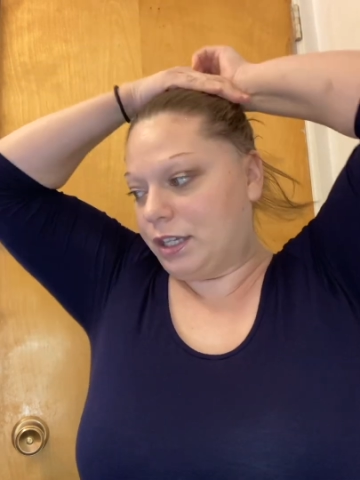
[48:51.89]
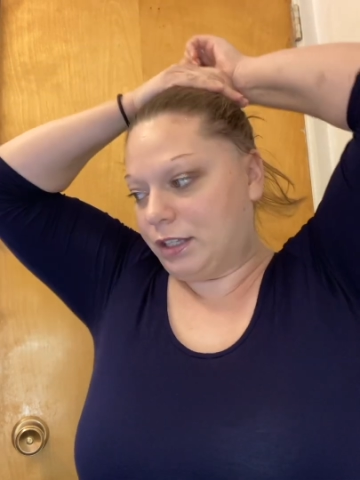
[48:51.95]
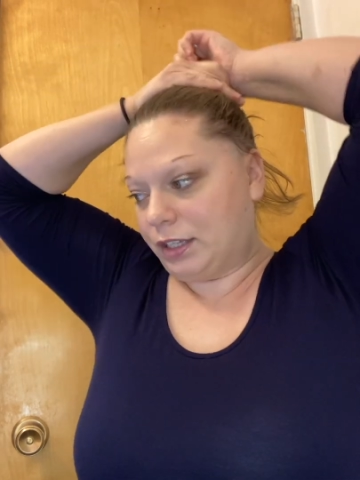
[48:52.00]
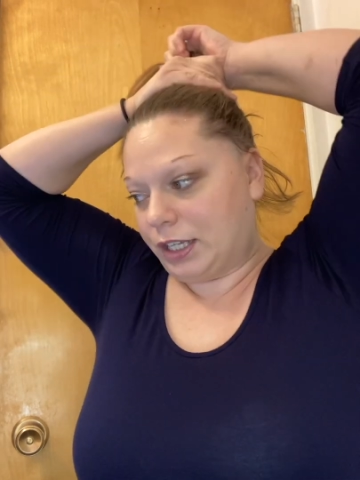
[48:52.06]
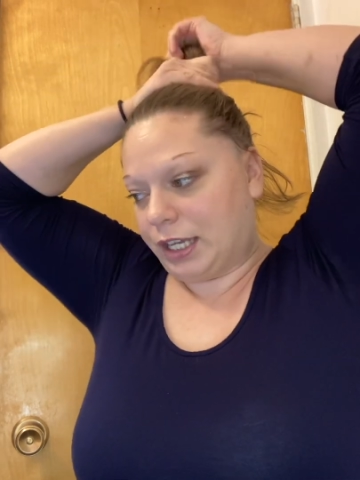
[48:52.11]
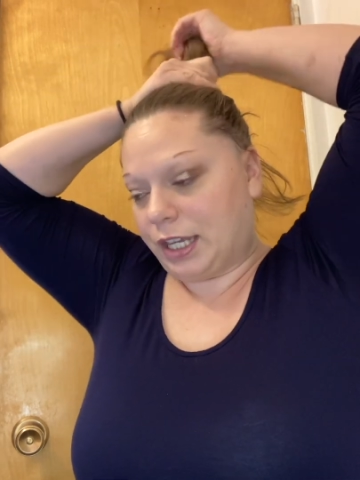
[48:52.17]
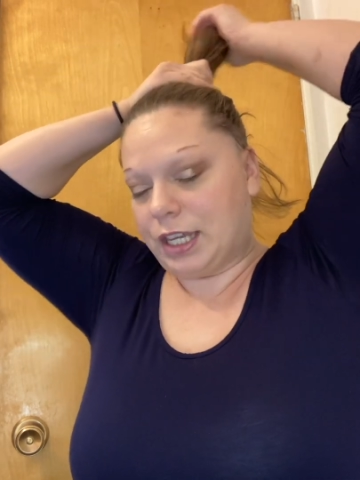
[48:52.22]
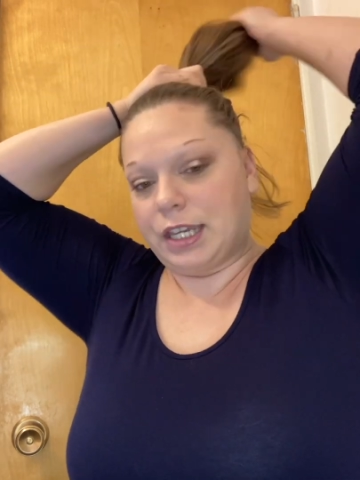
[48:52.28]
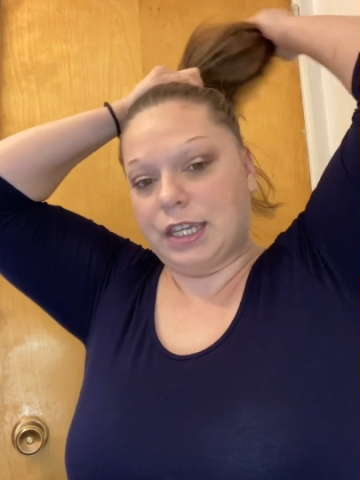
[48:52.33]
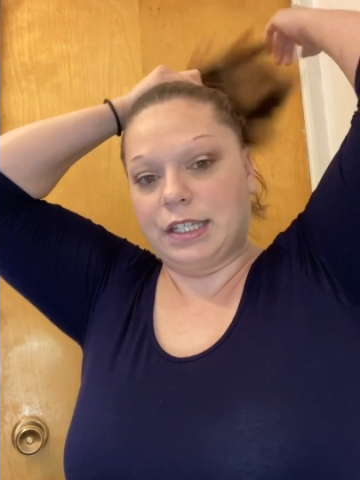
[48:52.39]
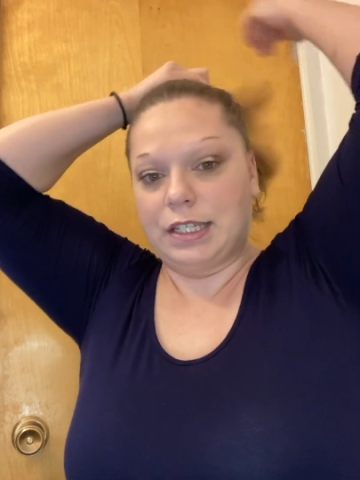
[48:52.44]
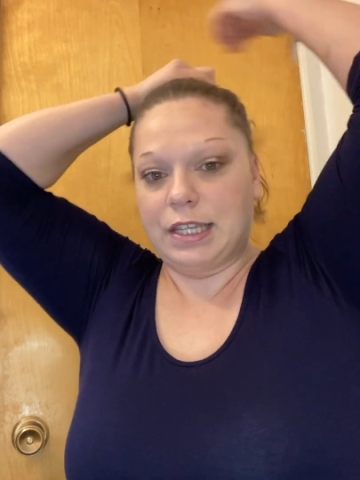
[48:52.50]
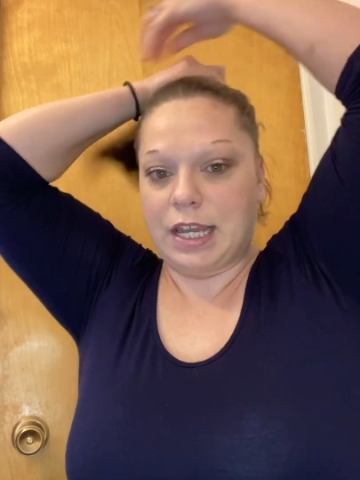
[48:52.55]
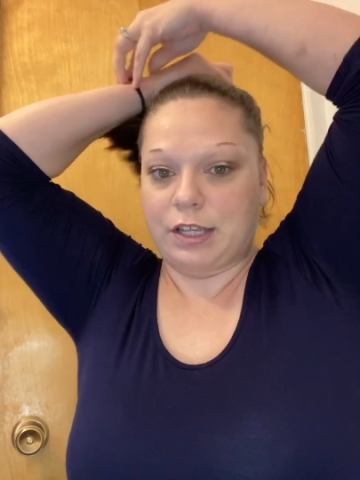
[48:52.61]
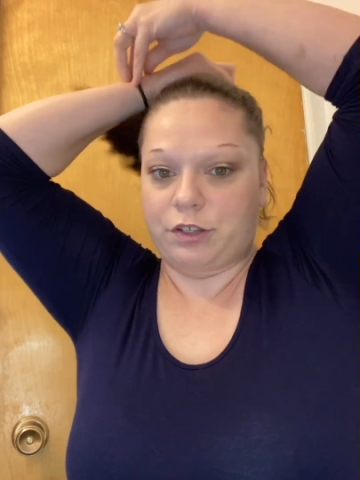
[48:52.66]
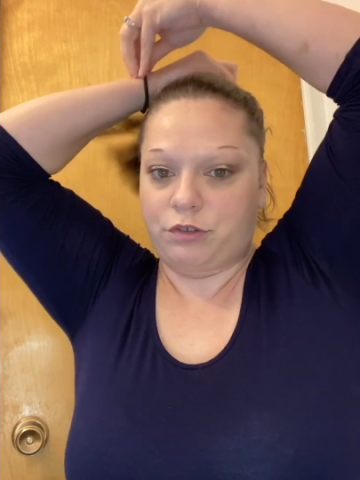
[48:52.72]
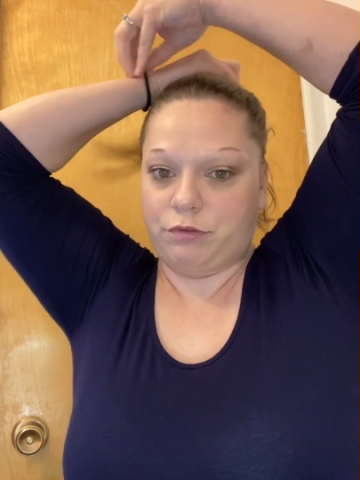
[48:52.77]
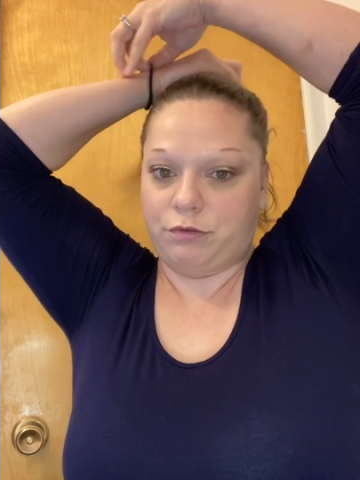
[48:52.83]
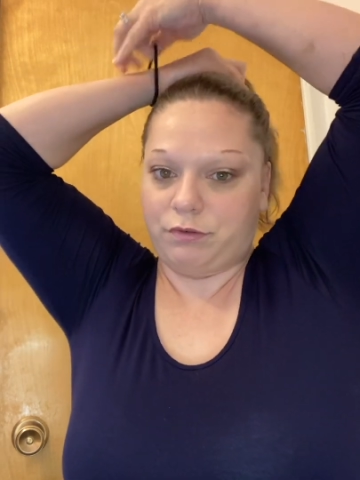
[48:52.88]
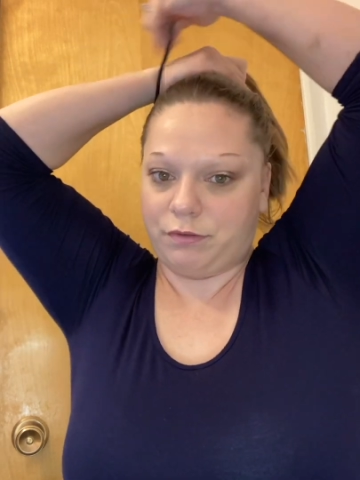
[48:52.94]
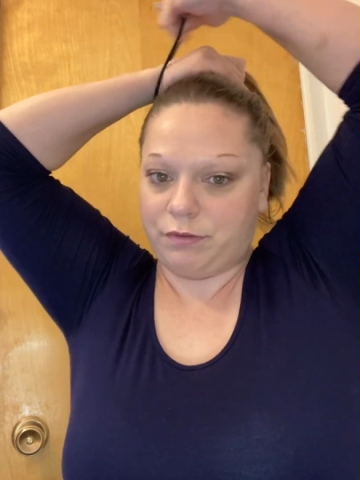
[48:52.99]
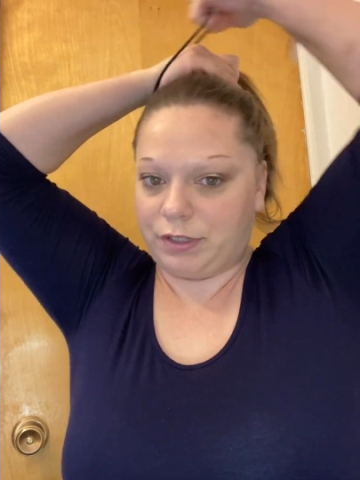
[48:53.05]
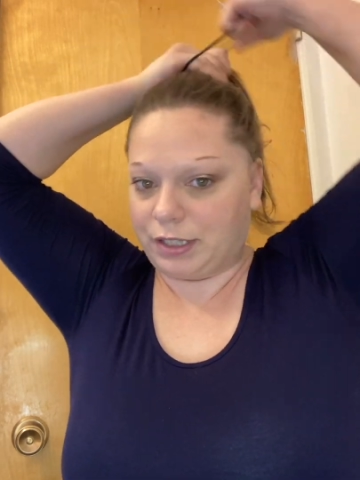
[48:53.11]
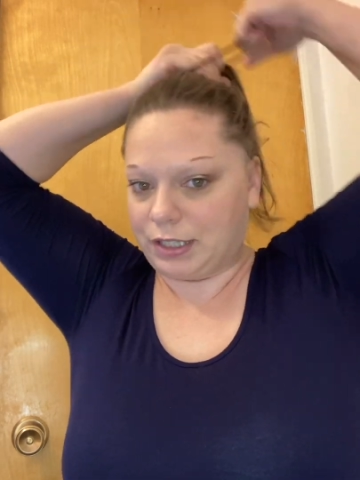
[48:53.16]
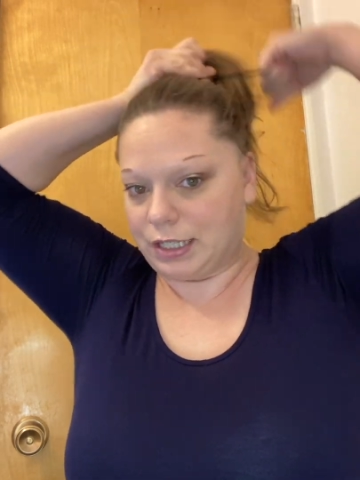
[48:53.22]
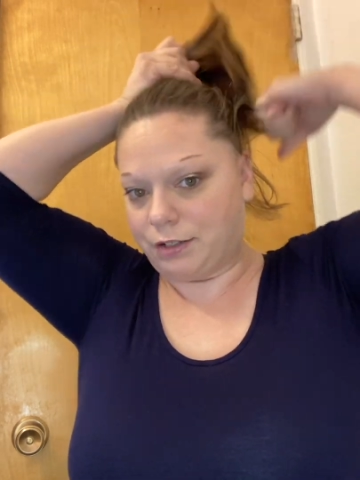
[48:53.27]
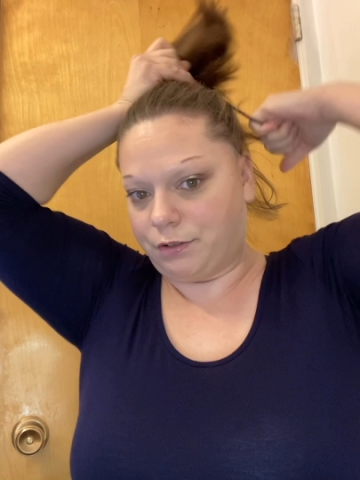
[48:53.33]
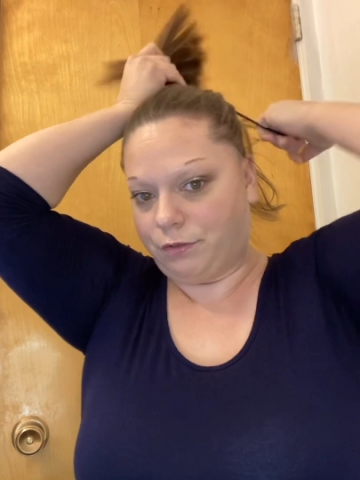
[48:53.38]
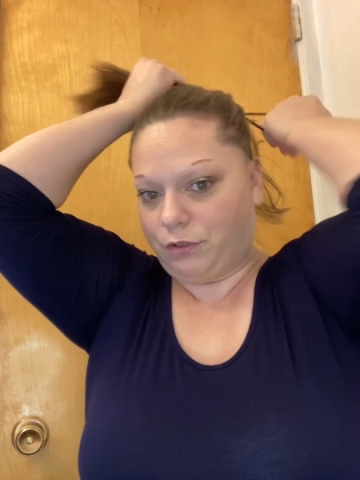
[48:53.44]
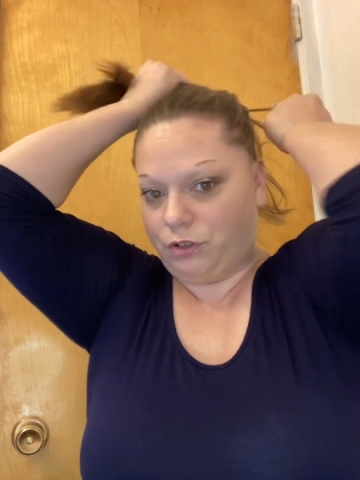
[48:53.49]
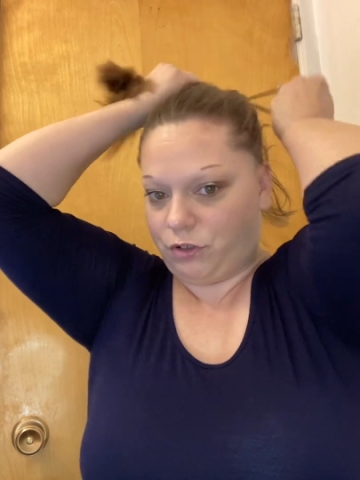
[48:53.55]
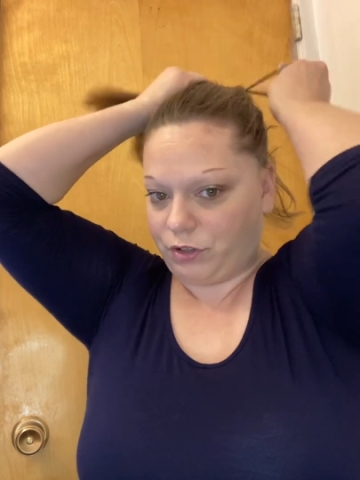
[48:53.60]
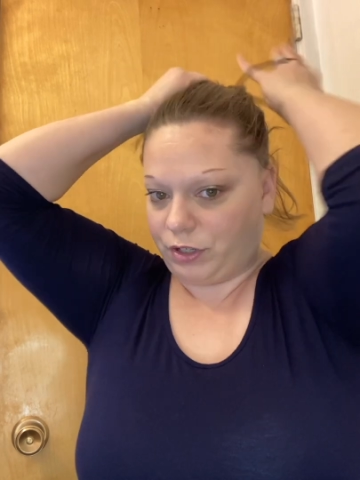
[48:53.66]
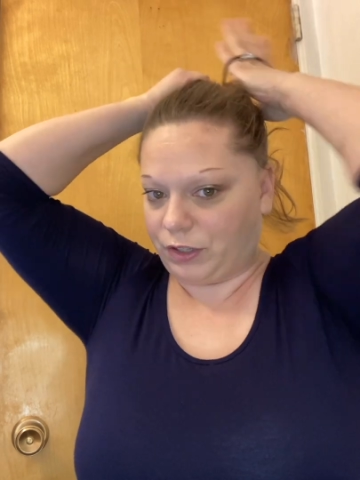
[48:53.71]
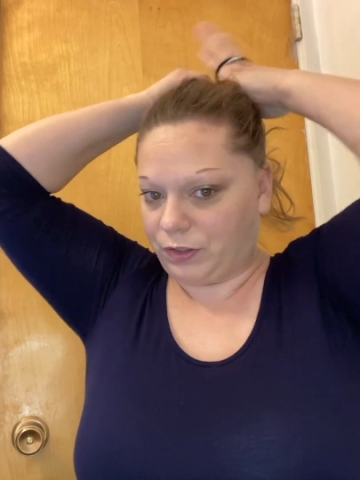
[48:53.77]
like natural, subtle look,